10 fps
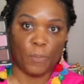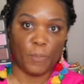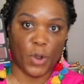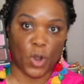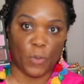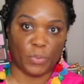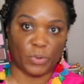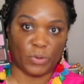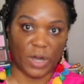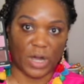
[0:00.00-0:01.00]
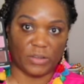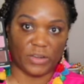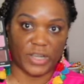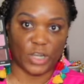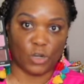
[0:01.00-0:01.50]
purple color
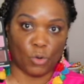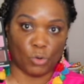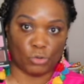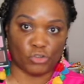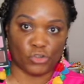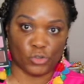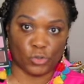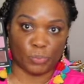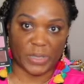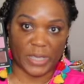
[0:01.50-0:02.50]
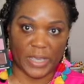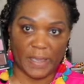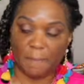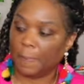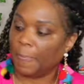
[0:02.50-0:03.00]
here called Jewel
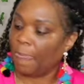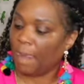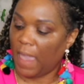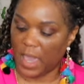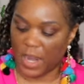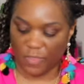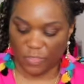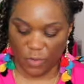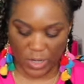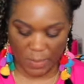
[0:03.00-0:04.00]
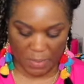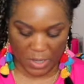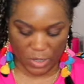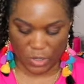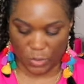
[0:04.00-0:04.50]
B. And I thought it'd be
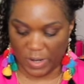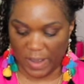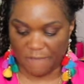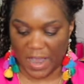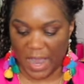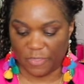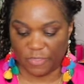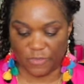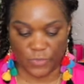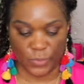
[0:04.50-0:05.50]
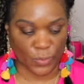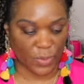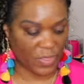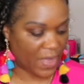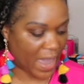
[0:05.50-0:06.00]
cute if I threw
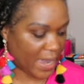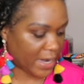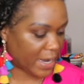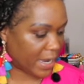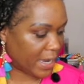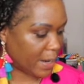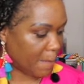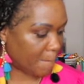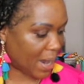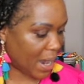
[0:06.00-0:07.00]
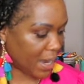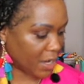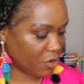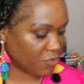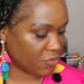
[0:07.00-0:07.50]
that in my
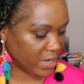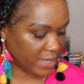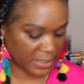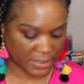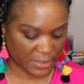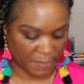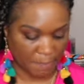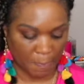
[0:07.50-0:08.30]
crease.